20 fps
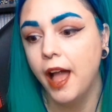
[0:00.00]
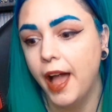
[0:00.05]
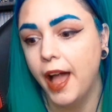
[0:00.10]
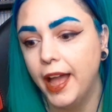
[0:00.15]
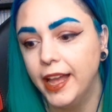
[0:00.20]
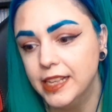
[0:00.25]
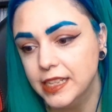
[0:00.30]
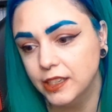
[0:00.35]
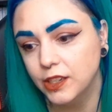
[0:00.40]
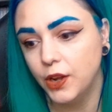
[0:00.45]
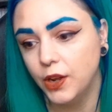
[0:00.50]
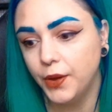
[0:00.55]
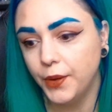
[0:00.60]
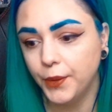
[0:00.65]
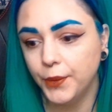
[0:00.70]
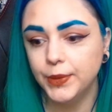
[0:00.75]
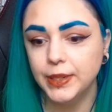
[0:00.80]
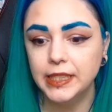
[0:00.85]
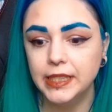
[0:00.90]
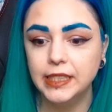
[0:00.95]
It's not
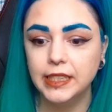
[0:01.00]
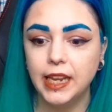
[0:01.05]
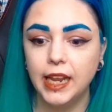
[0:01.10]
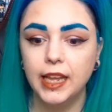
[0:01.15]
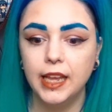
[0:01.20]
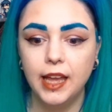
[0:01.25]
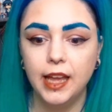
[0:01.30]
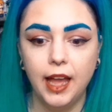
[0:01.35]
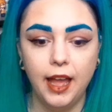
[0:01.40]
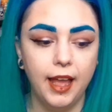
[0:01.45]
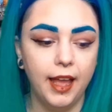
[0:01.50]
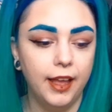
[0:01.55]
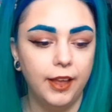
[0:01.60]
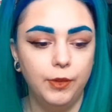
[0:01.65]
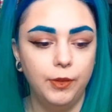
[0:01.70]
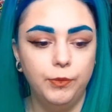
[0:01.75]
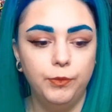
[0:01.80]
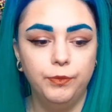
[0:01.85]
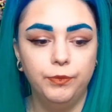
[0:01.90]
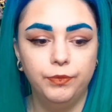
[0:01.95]
always like
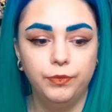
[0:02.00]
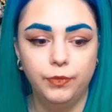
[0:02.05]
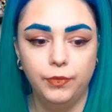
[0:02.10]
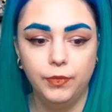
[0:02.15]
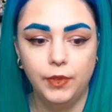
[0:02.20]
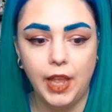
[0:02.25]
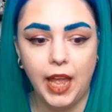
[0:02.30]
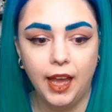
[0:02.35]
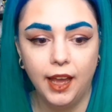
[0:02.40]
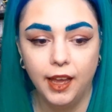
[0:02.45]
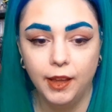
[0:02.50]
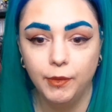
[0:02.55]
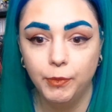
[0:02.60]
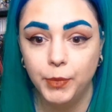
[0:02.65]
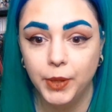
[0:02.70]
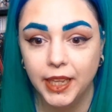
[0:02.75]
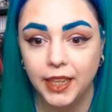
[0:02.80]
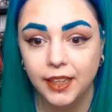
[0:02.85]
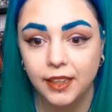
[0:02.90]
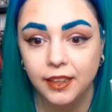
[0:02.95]

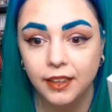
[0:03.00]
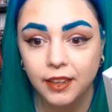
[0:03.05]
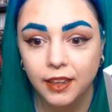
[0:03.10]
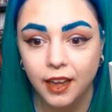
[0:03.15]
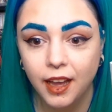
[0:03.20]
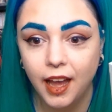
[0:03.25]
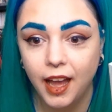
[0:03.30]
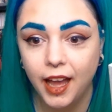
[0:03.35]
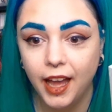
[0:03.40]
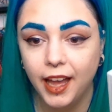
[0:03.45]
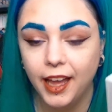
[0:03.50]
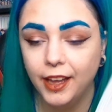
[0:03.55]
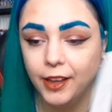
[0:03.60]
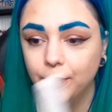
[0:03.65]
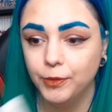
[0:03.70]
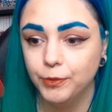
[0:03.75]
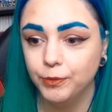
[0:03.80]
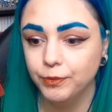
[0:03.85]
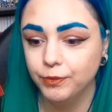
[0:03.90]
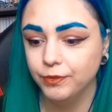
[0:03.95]
happy
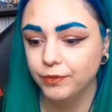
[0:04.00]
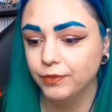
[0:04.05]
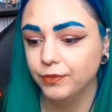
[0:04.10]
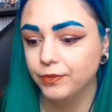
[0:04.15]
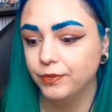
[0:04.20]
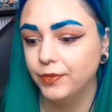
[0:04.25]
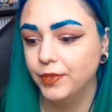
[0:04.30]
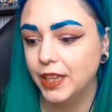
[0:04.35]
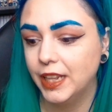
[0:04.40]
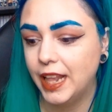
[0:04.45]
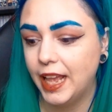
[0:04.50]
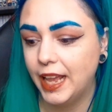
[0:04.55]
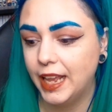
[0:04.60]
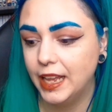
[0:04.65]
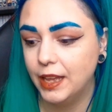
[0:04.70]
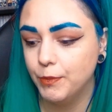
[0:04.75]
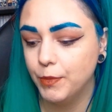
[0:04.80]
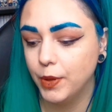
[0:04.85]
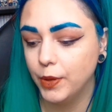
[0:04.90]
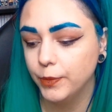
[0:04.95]

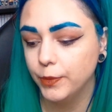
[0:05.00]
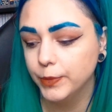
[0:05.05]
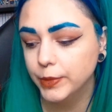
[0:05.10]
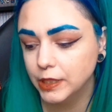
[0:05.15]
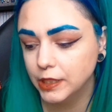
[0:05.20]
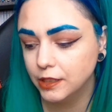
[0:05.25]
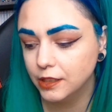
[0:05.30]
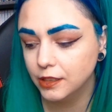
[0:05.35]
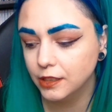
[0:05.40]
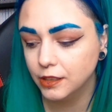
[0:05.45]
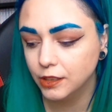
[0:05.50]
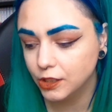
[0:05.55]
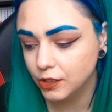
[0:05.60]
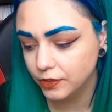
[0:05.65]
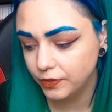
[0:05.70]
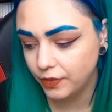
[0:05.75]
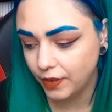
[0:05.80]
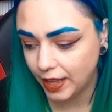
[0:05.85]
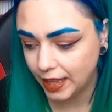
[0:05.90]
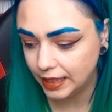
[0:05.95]
like moments and
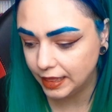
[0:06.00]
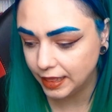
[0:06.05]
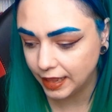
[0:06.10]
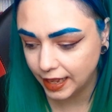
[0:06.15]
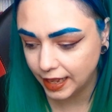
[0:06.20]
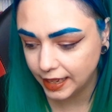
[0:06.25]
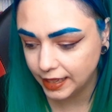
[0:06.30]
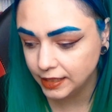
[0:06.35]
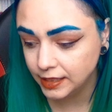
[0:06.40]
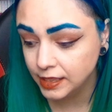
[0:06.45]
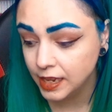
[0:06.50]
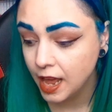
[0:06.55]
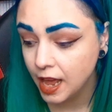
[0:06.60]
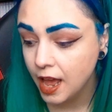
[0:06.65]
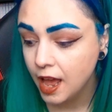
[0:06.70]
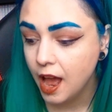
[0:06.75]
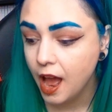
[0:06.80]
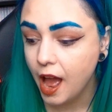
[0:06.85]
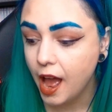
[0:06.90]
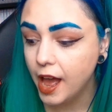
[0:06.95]
stuff in this,
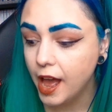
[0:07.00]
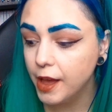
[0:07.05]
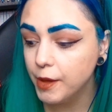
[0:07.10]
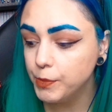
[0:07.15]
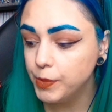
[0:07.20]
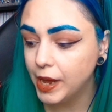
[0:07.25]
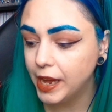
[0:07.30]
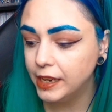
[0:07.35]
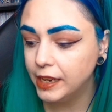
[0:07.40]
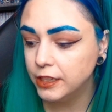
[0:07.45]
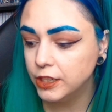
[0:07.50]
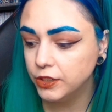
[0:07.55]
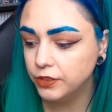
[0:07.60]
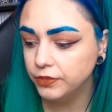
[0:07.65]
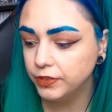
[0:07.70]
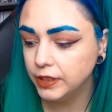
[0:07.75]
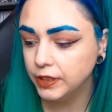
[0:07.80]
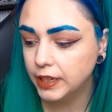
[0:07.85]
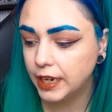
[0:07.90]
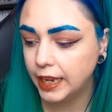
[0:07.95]
but I do
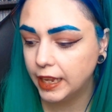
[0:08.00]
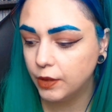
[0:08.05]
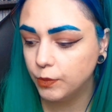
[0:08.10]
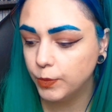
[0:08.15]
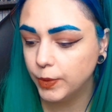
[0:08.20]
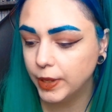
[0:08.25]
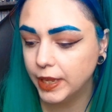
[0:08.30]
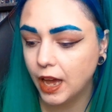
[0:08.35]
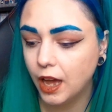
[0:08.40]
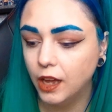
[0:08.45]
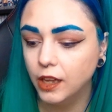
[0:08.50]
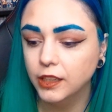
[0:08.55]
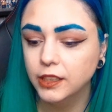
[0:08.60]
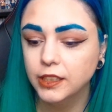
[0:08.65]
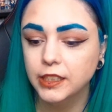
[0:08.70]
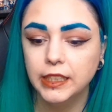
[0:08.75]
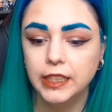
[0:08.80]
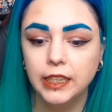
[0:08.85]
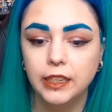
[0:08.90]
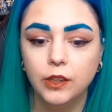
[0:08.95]
feel like we are
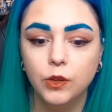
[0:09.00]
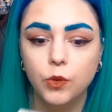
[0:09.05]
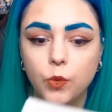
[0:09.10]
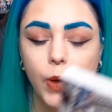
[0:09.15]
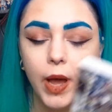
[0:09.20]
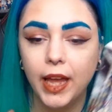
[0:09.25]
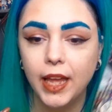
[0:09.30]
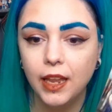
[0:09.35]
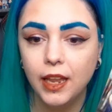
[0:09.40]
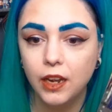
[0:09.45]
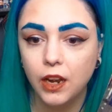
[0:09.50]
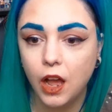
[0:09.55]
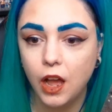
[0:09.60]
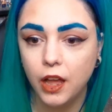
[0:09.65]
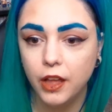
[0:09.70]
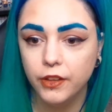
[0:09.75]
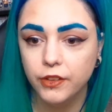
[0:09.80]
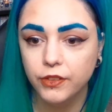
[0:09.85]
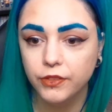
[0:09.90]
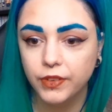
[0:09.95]
seeing quite a
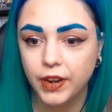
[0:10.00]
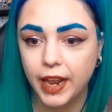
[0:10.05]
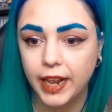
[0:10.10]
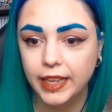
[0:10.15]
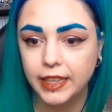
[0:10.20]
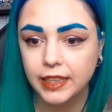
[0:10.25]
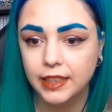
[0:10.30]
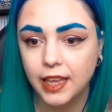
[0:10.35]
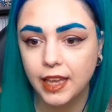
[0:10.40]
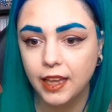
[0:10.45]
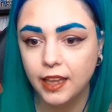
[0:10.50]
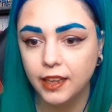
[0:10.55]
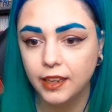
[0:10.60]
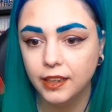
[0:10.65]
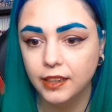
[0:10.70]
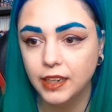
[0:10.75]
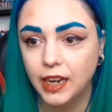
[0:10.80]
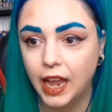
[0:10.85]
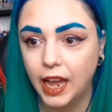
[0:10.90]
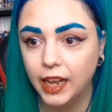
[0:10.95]
lot of like their
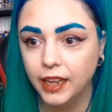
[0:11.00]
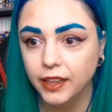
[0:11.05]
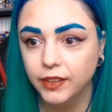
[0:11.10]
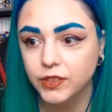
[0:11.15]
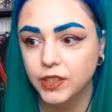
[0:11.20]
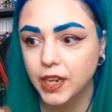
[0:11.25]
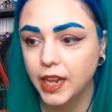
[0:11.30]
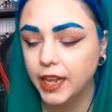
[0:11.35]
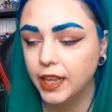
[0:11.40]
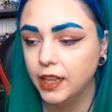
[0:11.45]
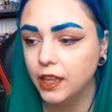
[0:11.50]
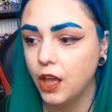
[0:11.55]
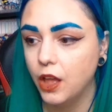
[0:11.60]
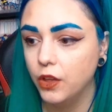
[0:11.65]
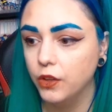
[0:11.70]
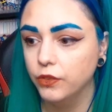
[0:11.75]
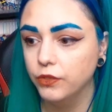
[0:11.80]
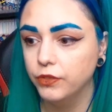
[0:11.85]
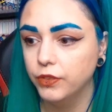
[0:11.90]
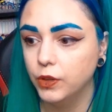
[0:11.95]
lives like
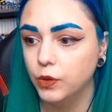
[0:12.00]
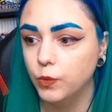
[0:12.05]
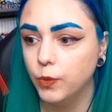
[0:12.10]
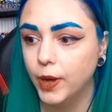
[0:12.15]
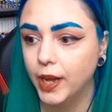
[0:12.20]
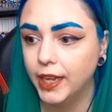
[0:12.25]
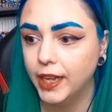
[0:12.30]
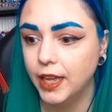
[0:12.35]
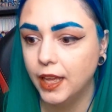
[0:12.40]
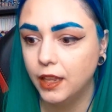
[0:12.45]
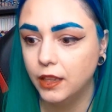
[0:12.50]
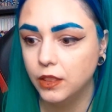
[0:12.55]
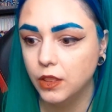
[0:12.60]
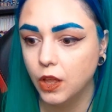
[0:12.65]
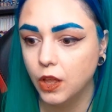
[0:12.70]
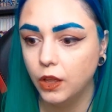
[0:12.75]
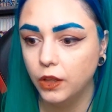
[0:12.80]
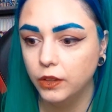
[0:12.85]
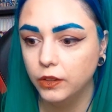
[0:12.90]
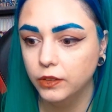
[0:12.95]
over quite a
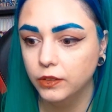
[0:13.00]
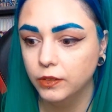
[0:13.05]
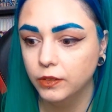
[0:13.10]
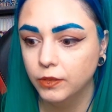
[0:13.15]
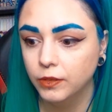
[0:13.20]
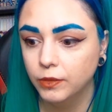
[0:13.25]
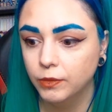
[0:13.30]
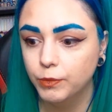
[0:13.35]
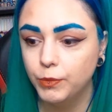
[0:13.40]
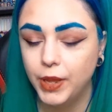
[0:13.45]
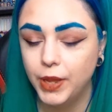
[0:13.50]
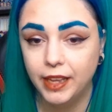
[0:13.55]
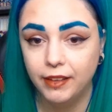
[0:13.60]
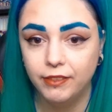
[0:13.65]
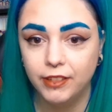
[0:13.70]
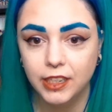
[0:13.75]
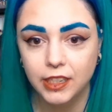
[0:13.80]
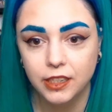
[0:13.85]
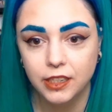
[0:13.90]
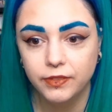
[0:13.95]
long
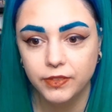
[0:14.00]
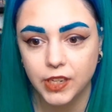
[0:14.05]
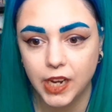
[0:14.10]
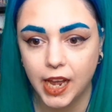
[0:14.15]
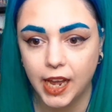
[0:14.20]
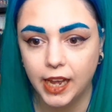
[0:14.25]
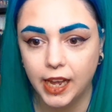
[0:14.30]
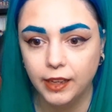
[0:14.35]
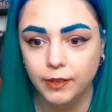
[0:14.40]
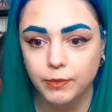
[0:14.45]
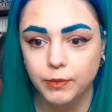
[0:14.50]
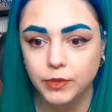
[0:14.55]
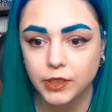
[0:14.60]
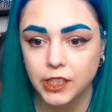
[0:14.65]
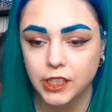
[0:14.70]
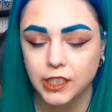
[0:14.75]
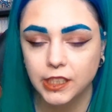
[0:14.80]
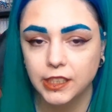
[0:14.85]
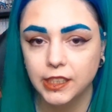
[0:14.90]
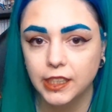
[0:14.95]
period of time
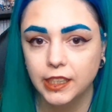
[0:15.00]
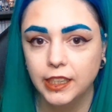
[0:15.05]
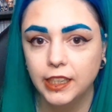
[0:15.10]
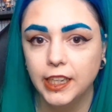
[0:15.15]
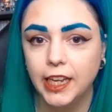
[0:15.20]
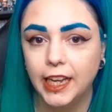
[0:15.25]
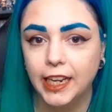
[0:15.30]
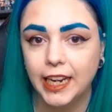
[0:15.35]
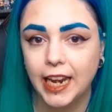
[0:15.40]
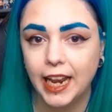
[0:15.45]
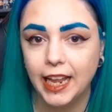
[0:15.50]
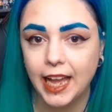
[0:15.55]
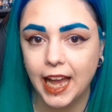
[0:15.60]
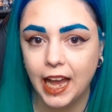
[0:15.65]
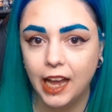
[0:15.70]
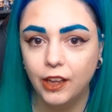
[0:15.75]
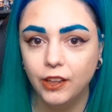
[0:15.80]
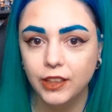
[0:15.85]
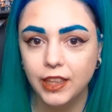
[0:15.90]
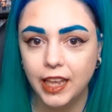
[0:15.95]
to see like
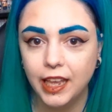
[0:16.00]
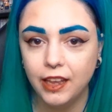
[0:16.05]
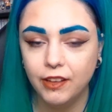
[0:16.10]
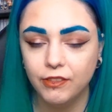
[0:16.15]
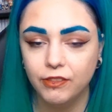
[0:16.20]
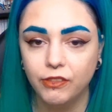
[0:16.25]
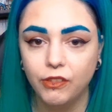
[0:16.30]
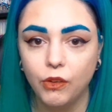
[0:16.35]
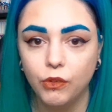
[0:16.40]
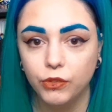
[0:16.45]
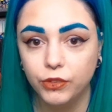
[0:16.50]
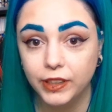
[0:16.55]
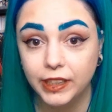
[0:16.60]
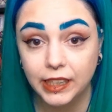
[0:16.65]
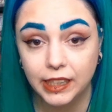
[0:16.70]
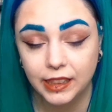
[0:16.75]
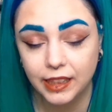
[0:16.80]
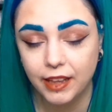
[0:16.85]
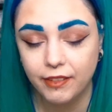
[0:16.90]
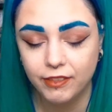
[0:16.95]
how they're evolving
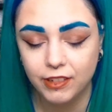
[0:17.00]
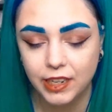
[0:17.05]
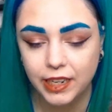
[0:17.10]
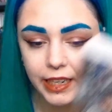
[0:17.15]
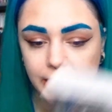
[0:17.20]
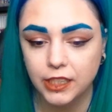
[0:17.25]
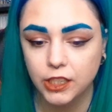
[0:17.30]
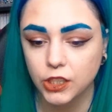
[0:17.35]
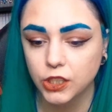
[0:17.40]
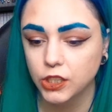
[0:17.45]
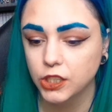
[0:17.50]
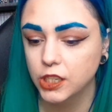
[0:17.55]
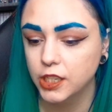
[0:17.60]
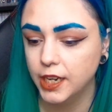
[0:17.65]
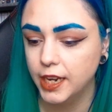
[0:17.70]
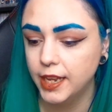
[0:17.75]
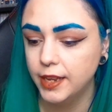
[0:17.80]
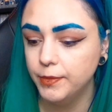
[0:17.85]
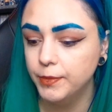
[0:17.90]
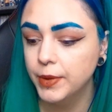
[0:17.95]
in their
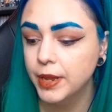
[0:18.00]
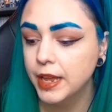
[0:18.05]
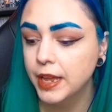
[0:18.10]
relationship.